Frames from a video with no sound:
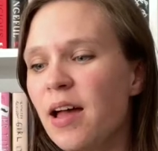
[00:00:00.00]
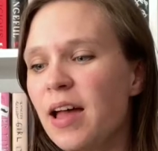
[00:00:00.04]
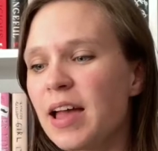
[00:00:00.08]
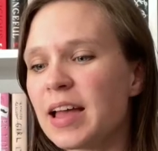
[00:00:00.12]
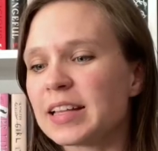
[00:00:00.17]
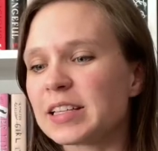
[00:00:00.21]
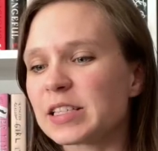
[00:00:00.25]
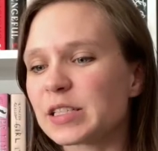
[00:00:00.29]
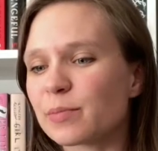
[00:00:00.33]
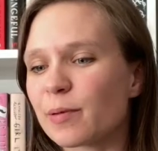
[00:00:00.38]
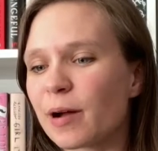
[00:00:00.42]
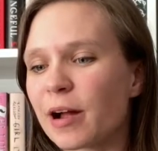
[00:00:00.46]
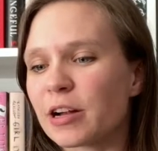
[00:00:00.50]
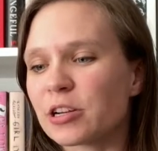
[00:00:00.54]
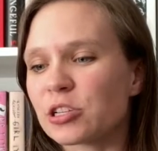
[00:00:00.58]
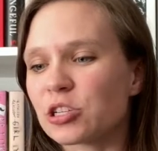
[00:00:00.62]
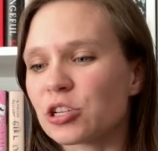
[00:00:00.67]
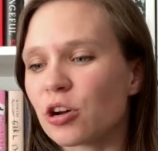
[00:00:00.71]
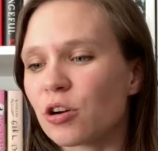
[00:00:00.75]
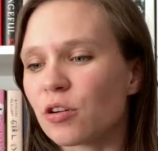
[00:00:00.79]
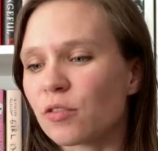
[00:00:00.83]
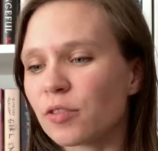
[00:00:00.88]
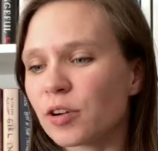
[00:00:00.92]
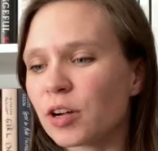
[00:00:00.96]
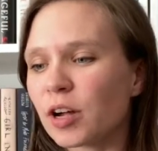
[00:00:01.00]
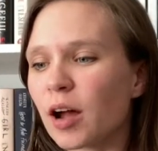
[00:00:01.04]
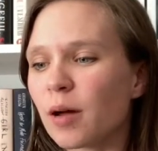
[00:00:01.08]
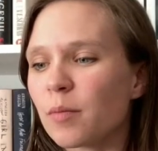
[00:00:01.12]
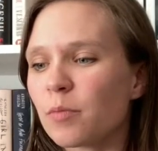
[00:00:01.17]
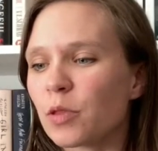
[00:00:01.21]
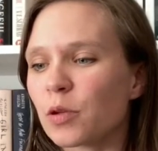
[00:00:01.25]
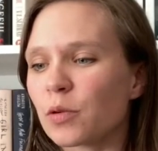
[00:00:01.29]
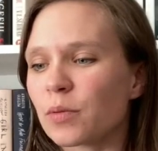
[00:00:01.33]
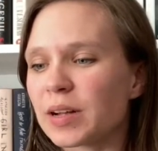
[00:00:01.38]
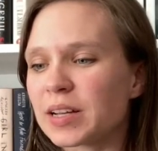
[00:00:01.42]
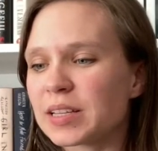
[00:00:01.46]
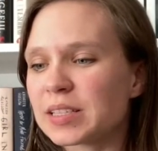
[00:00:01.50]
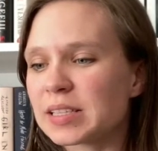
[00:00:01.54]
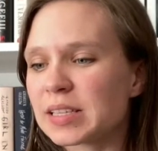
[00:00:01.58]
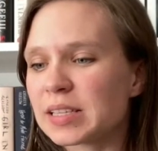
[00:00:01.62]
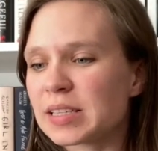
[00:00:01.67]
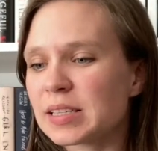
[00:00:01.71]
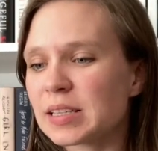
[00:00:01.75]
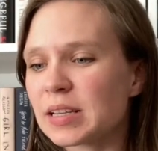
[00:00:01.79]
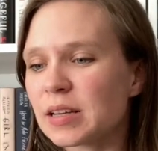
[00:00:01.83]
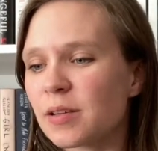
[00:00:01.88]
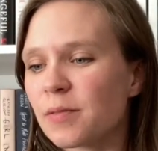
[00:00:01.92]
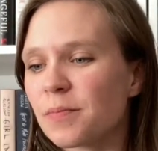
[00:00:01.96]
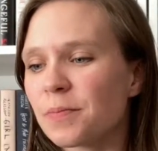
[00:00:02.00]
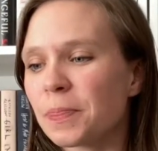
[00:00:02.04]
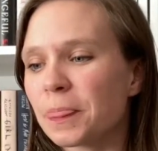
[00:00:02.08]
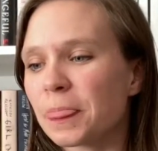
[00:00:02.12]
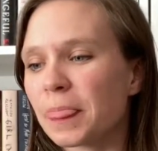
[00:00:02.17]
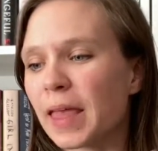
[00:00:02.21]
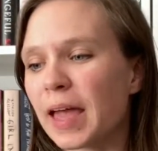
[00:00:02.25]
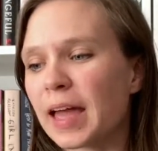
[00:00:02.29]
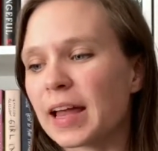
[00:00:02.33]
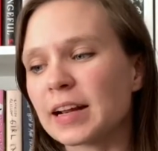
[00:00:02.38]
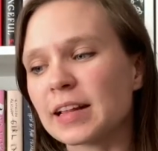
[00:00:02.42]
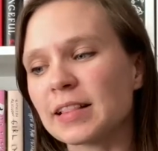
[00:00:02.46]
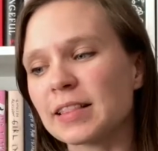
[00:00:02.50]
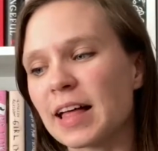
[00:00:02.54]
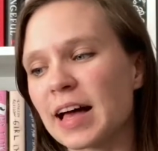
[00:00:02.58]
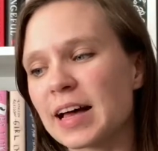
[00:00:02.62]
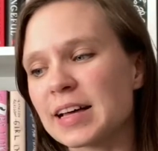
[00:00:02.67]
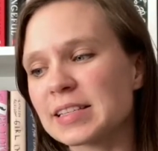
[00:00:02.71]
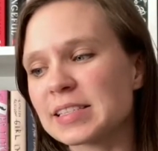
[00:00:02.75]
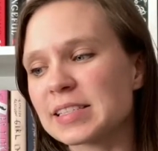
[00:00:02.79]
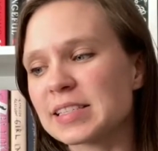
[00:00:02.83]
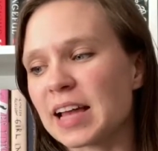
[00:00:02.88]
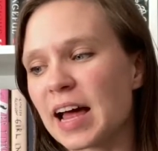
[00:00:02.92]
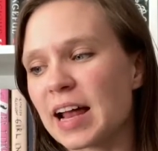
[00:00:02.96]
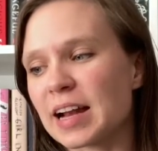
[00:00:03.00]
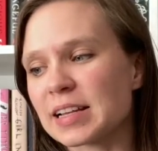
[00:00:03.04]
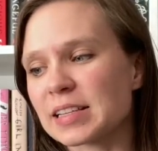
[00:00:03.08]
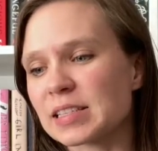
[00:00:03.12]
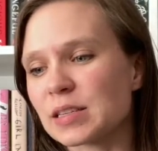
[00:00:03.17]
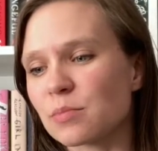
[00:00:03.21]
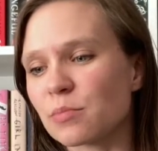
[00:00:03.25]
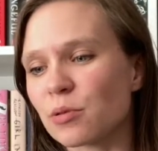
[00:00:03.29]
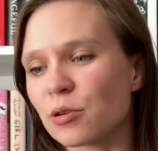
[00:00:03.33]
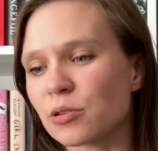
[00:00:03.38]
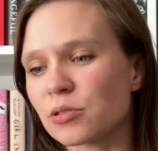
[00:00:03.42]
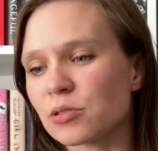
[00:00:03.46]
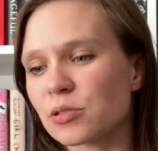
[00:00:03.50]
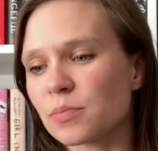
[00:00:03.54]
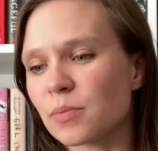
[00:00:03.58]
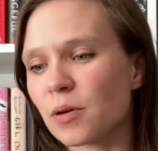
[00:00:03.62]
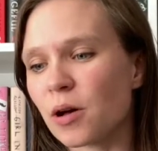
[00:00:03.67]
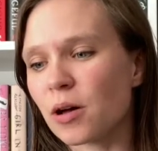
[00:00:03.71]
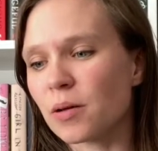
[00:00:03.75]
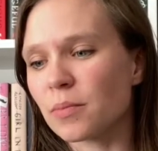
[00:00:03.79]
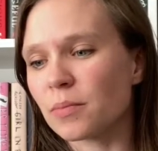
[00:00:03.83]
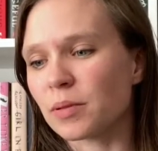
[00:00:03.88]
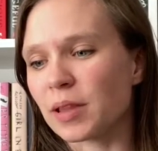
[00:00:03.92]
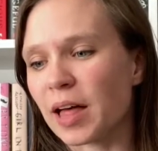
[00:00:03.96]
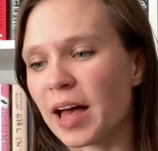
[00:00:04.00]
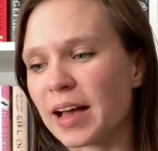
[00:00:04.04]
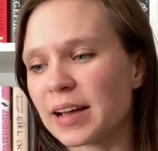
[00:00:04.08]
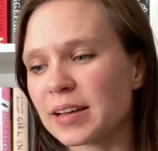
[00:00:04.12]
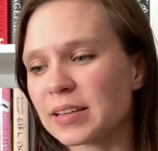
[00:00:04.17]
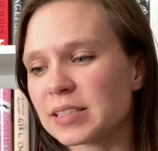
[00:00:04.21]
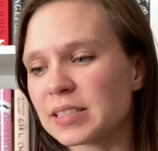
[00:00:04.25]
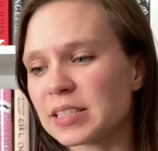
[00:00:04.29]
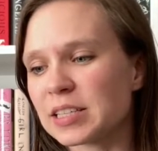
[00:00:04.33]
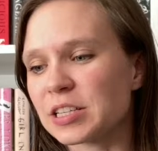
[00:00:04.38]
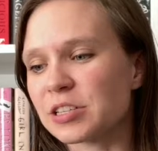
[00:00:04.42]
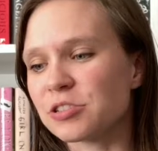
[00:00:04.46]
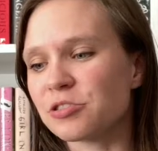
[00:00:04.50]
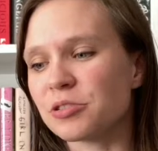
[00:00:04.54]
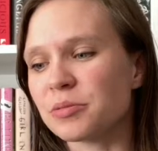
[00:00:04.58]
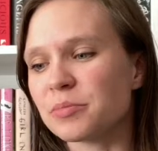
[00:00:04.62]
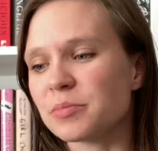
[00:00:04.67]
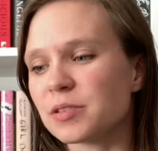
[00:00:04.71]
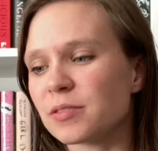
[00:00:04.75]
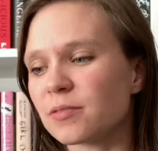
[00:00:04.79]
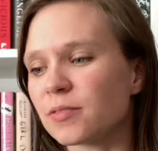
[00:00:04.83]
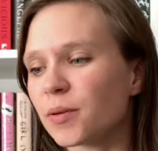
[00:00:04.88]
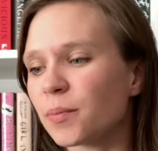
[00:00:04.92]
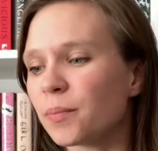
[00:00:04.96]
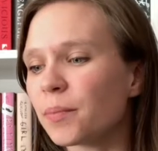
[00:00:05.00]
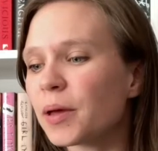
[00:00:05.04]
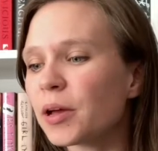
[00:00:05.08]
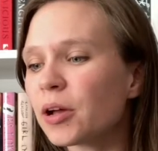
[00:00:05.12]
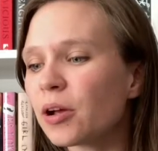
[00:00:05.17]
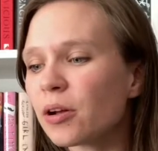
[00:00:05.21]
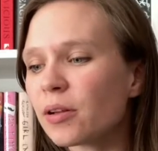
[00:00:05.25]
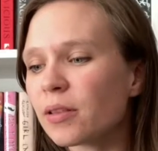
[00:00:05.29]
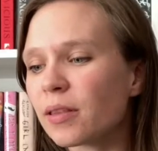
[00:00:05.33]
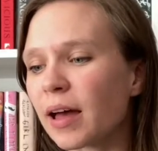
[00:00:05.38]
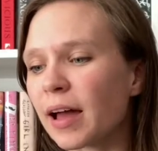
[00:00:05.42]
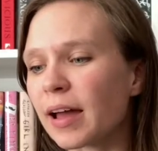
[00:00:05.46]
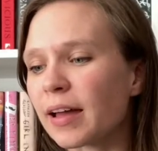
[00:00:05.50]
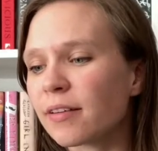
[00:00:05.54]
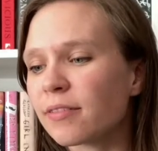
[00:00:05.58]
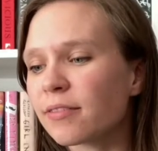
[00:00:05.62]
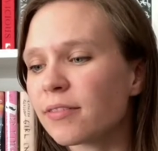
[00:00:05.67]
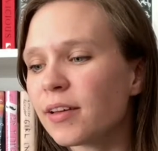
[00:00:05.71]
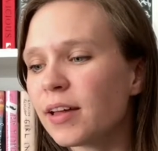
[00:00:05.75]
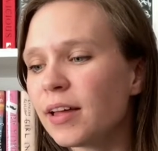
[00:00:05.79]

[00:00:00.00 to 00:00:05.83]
Inspired to overcome the racism and class status imposed upon blacks, he dreams of a bigger life,